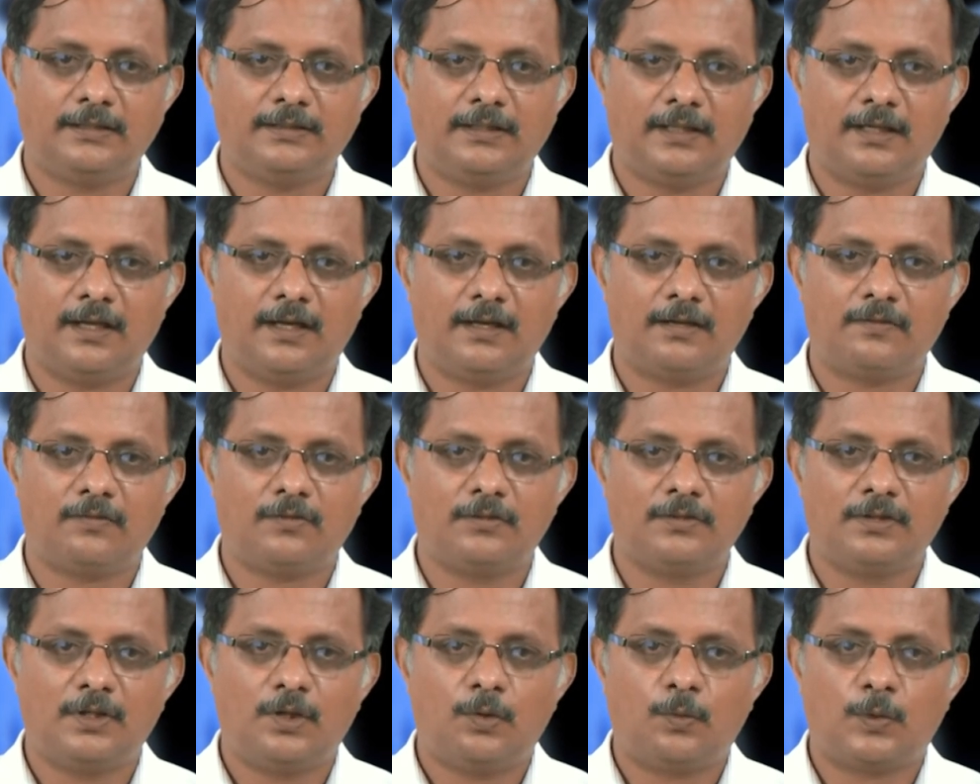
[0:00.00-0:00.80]
There are
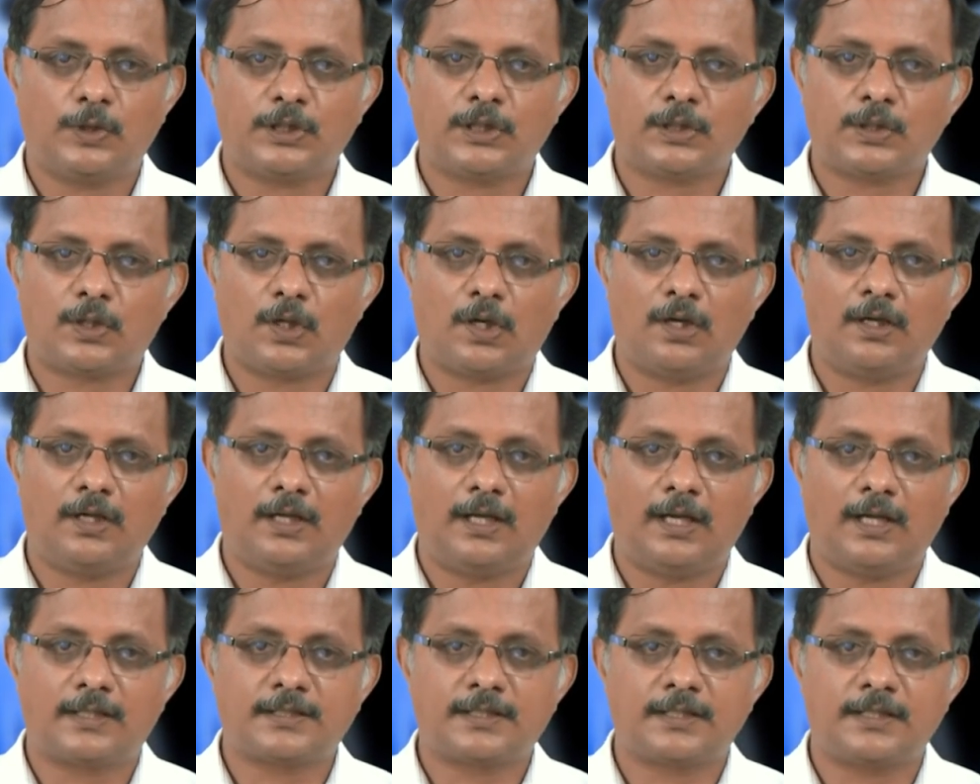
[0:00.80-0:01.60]
what are called
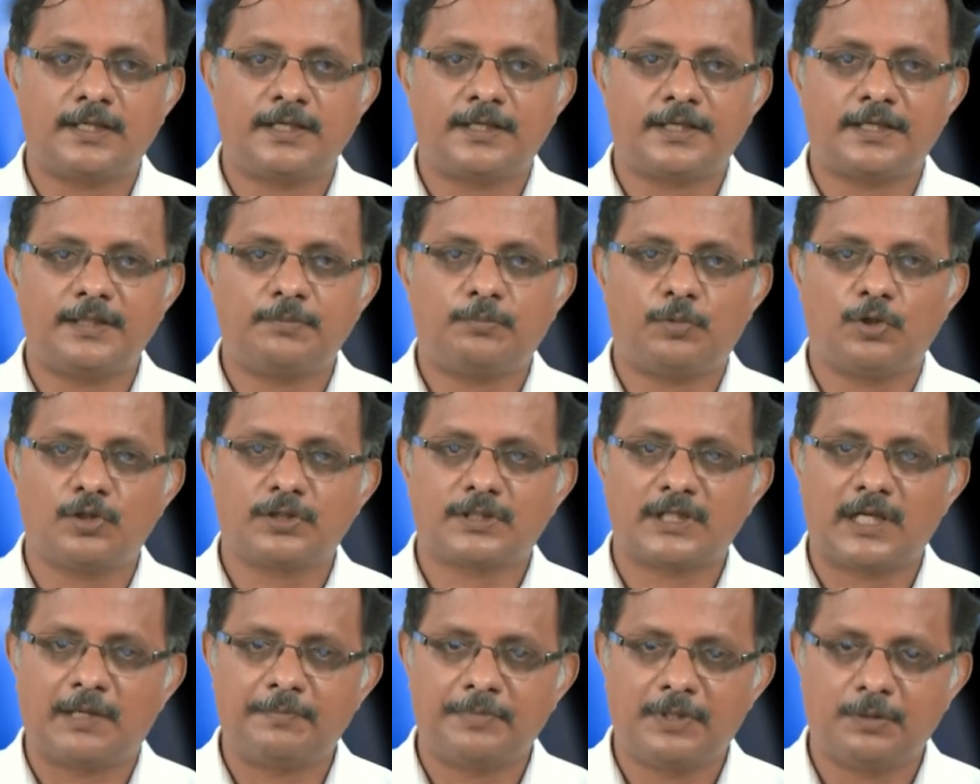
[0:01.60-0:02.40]
excitatory
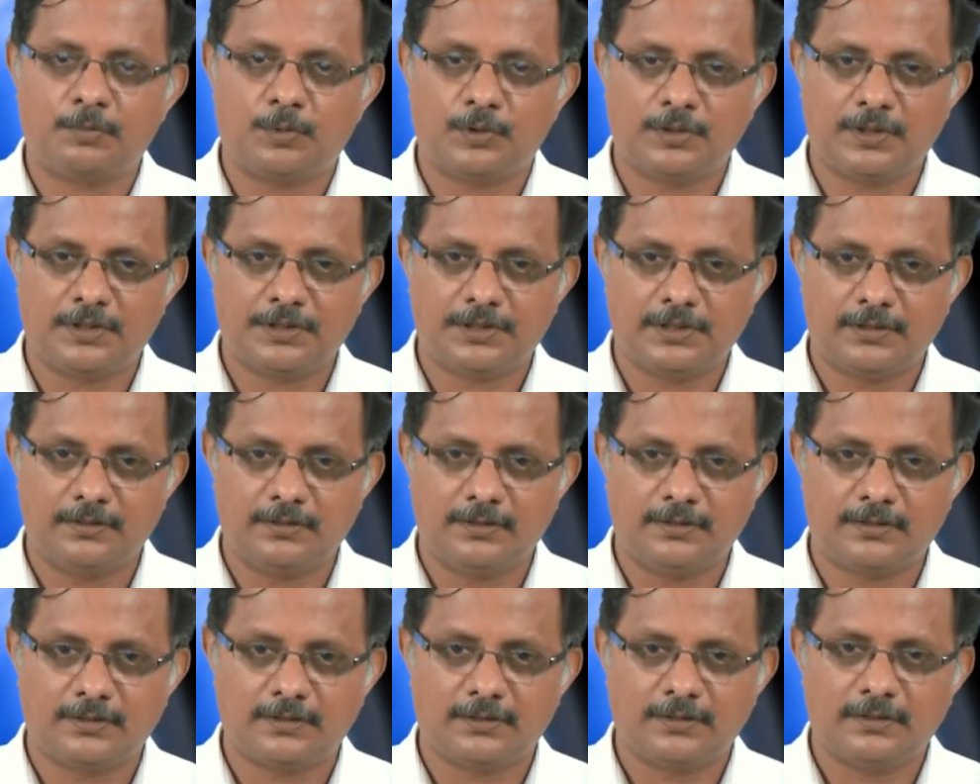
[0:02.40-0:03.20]
postsynaptic
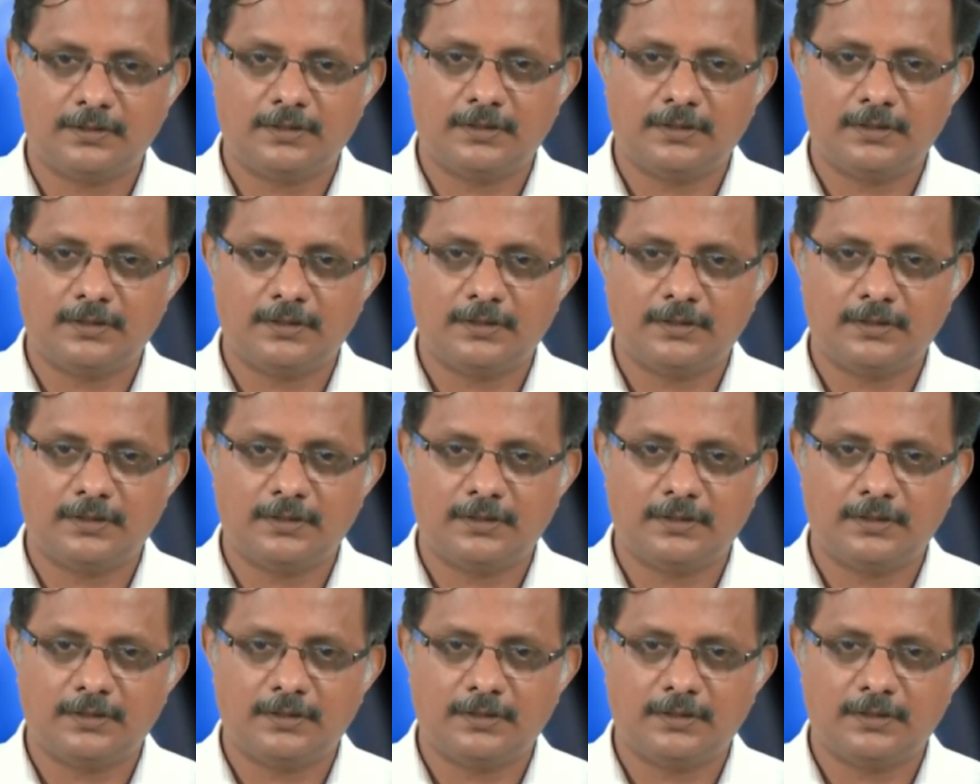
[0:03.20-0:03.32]
potentials,